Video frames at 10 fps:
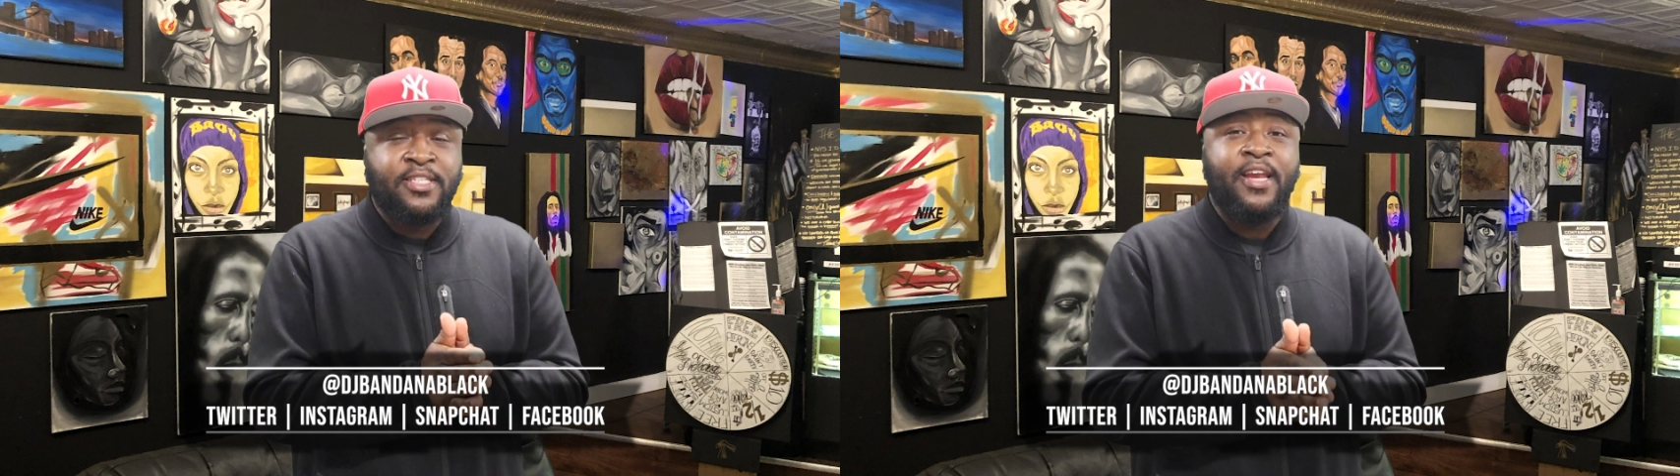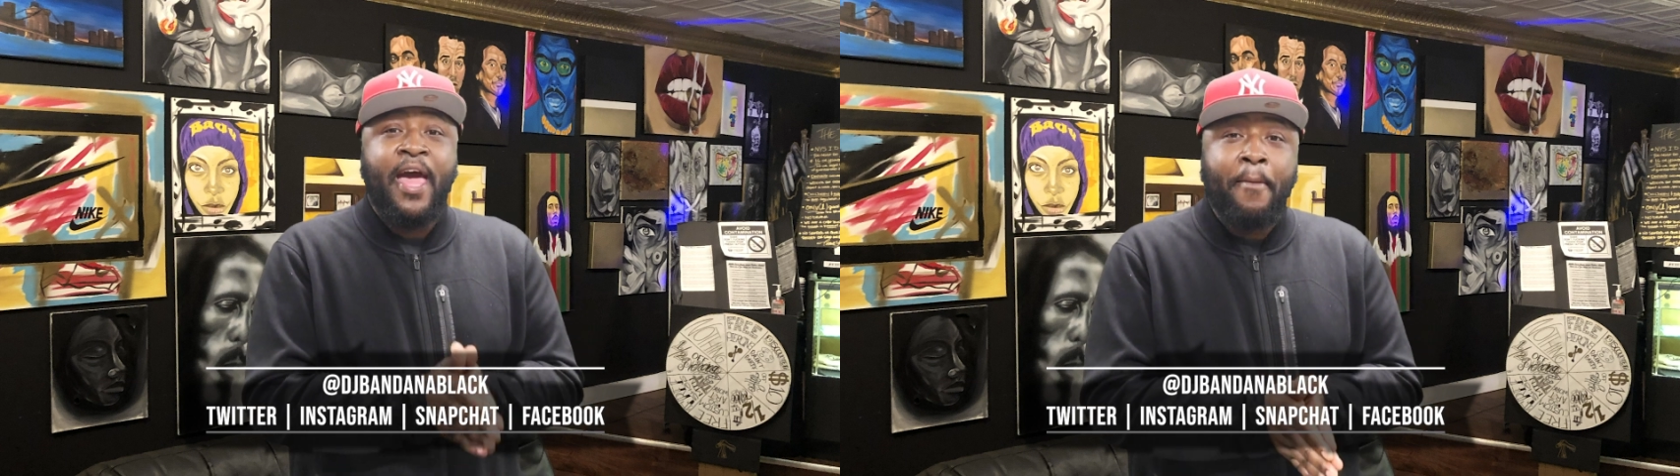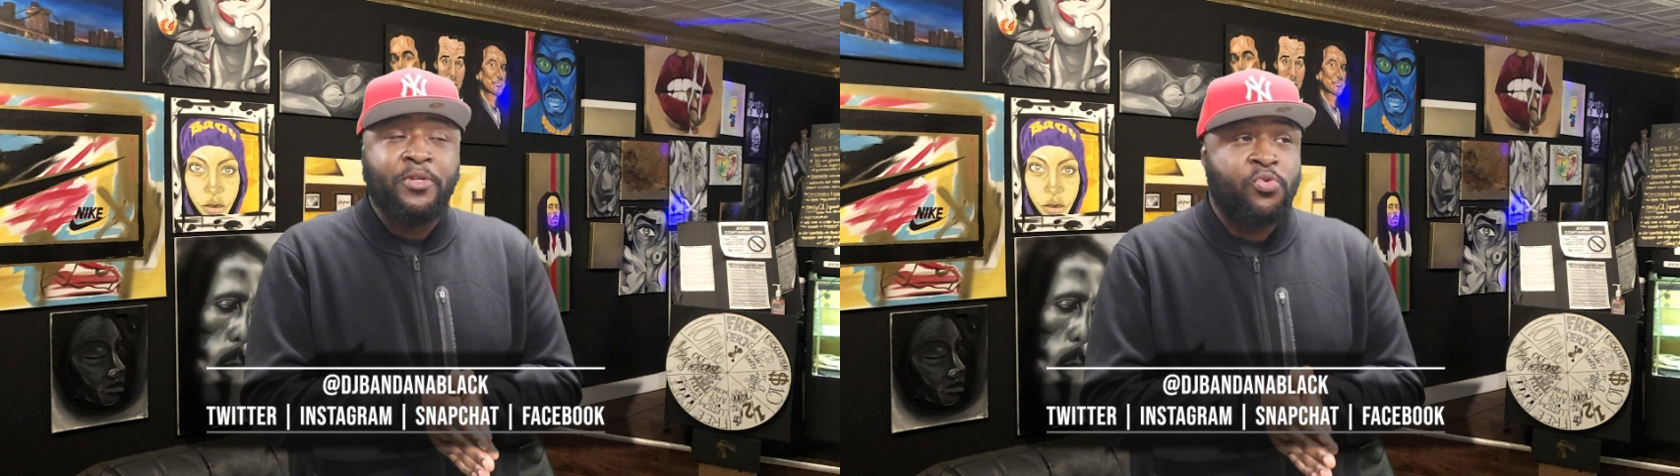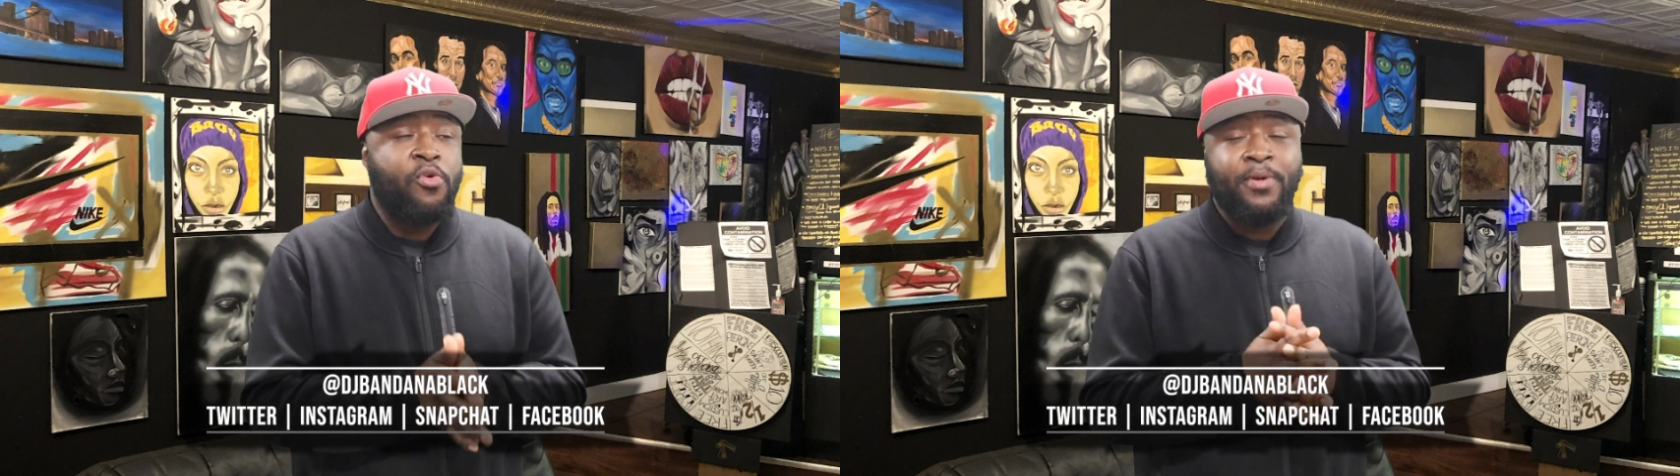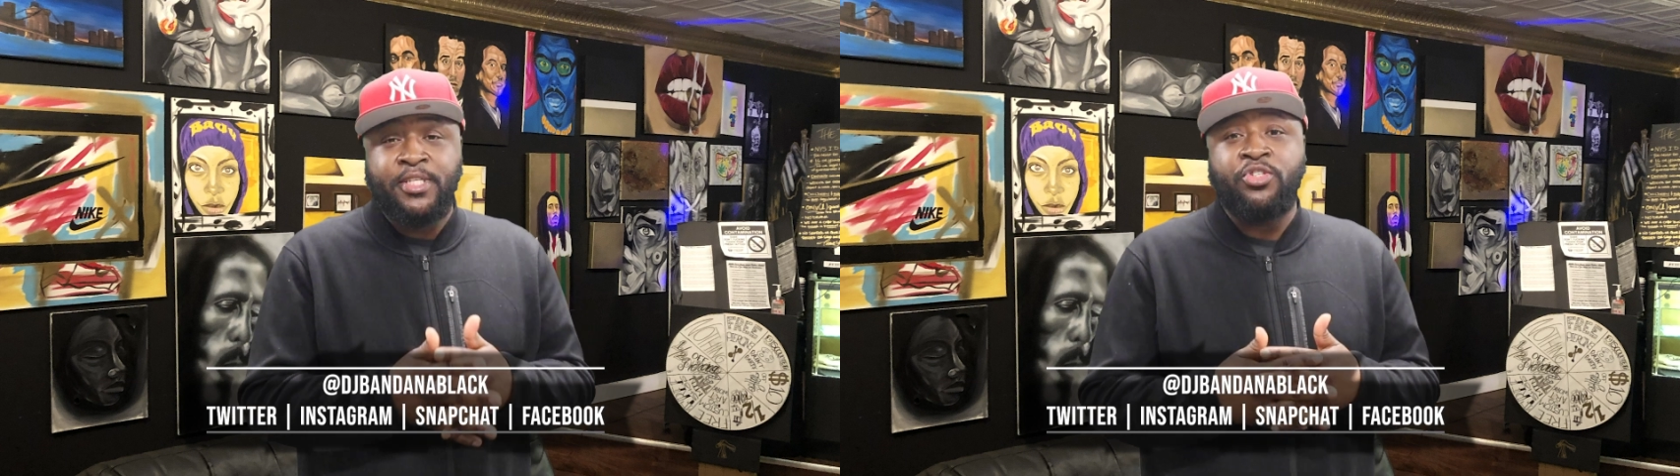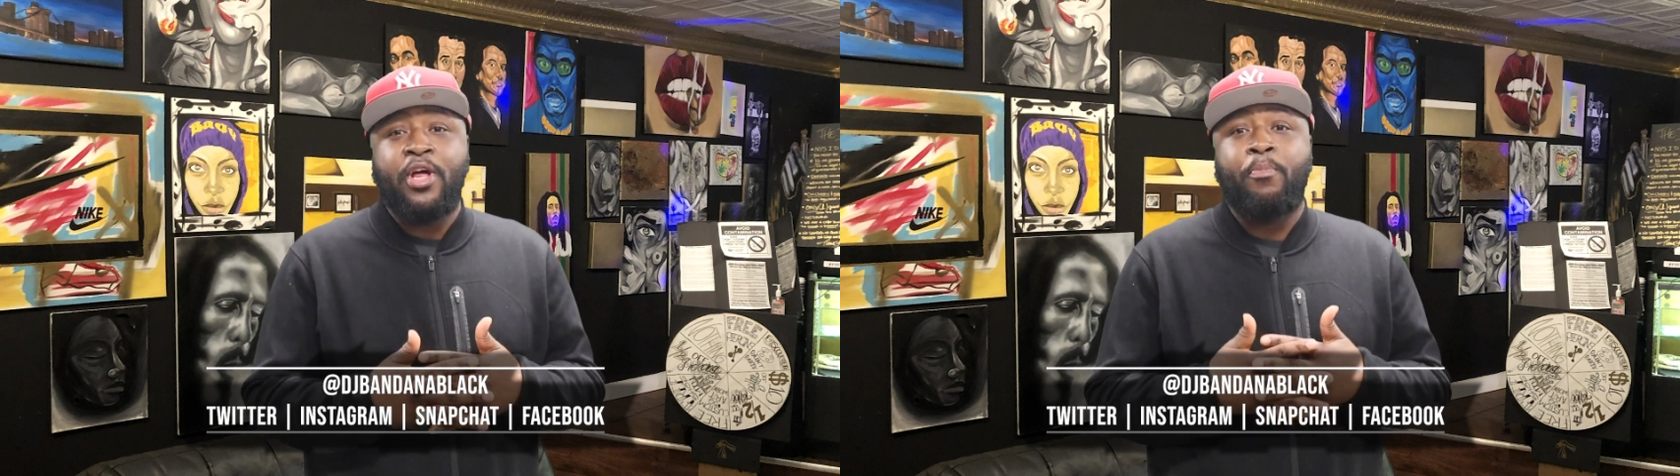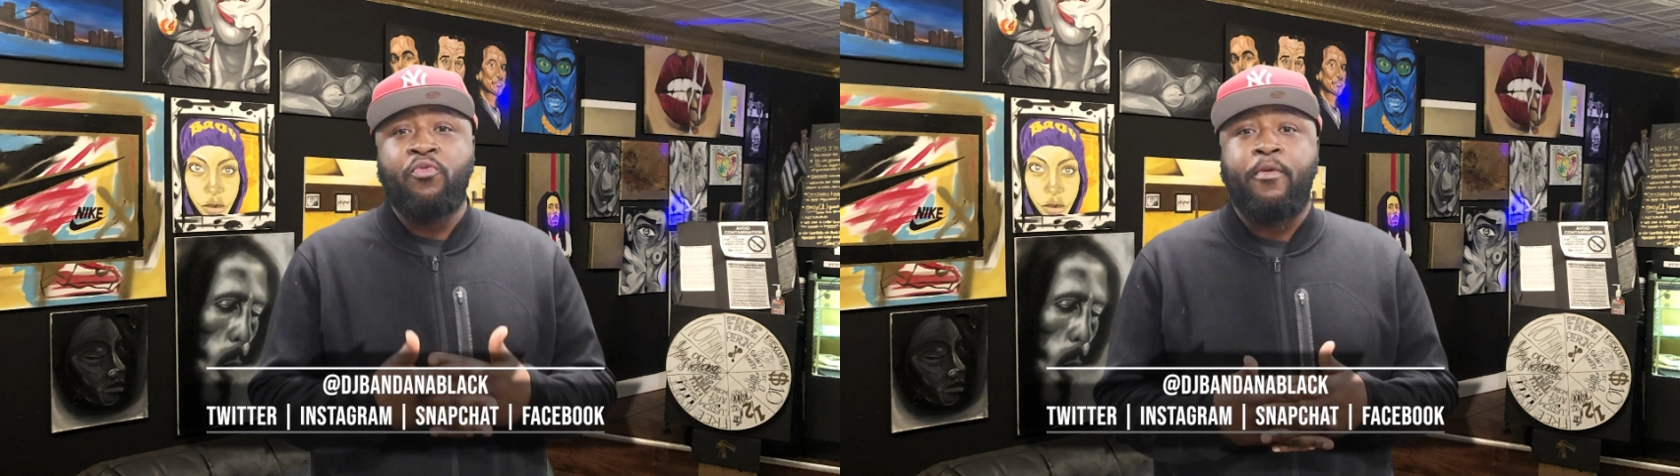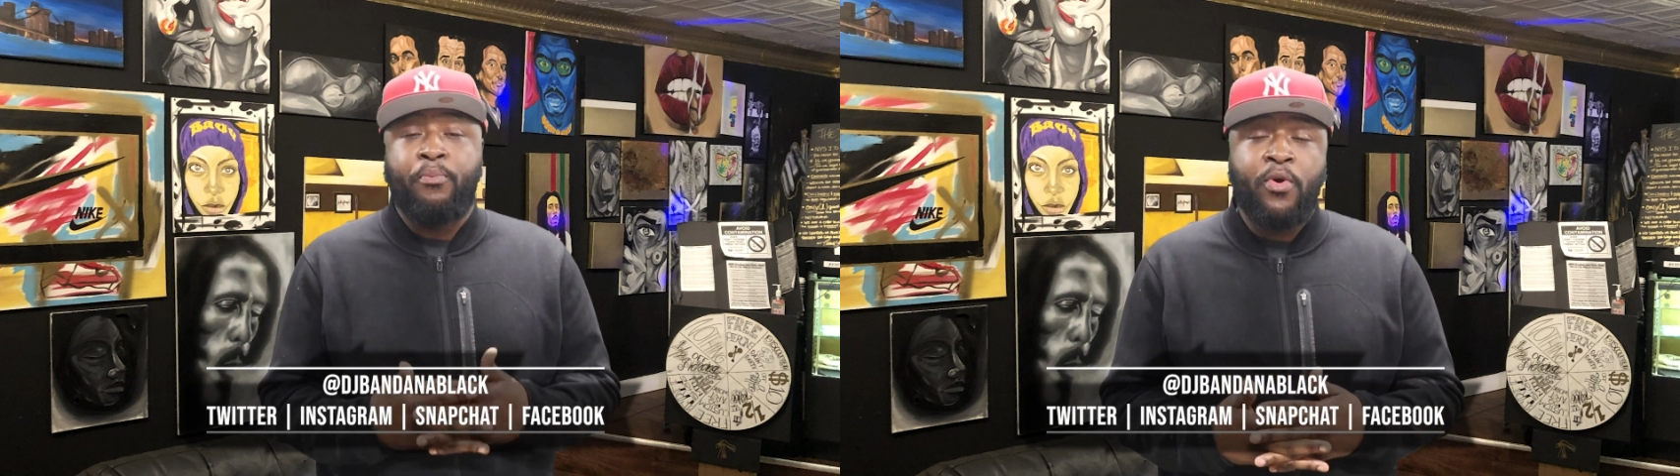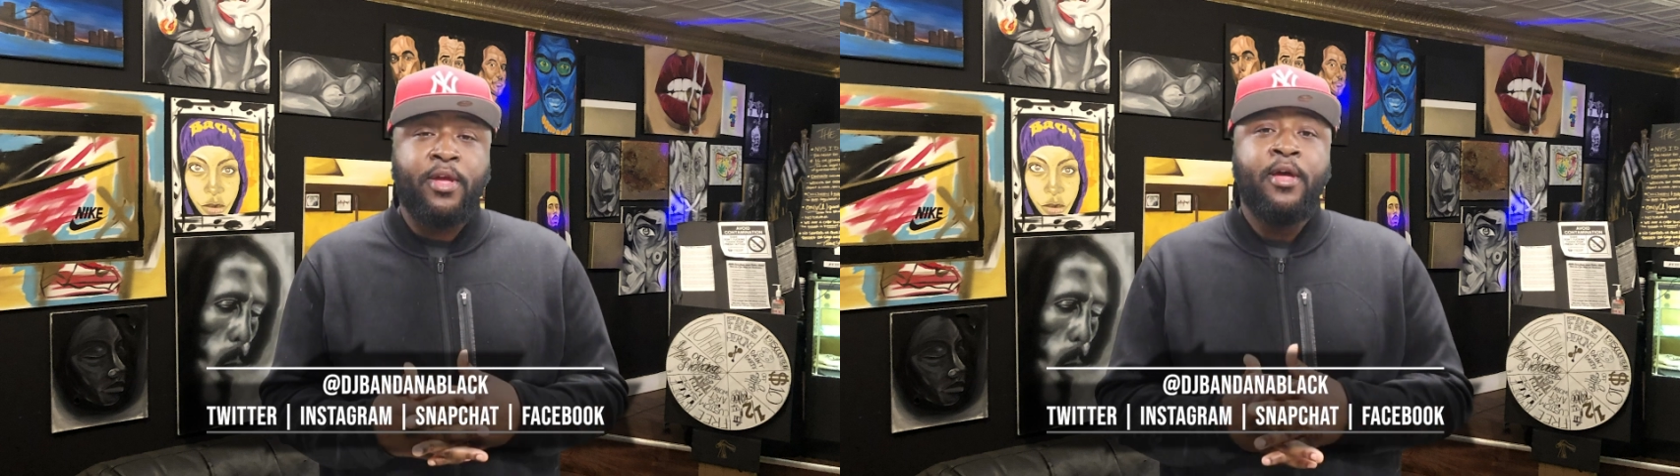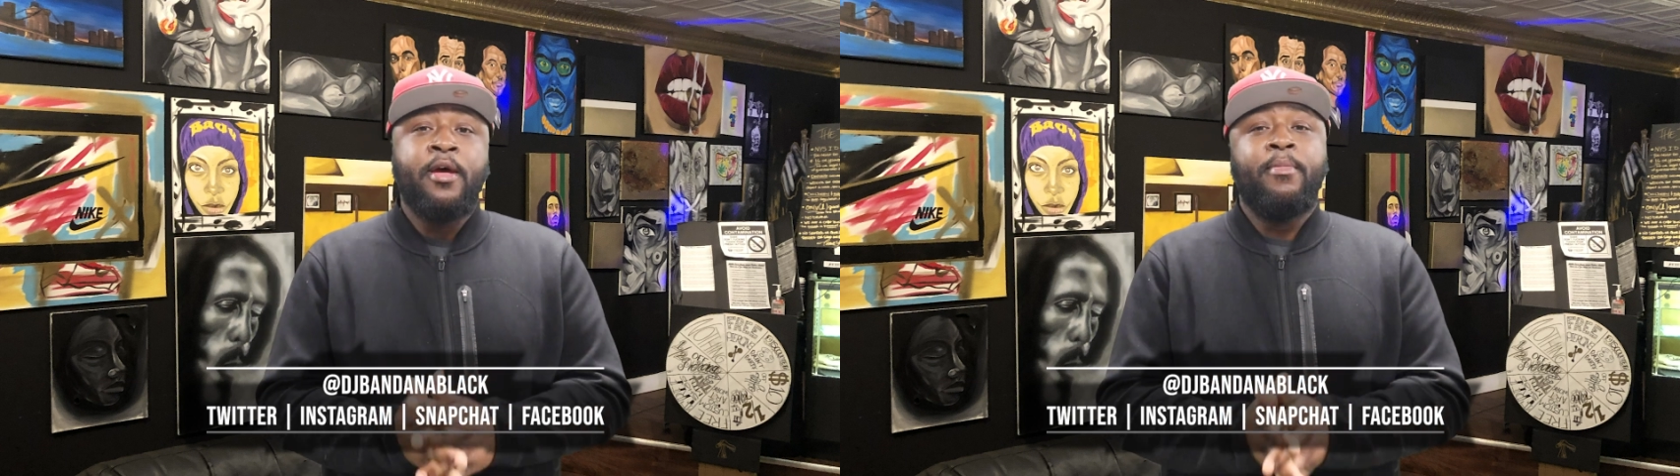something happens to him because they're trying to prove a point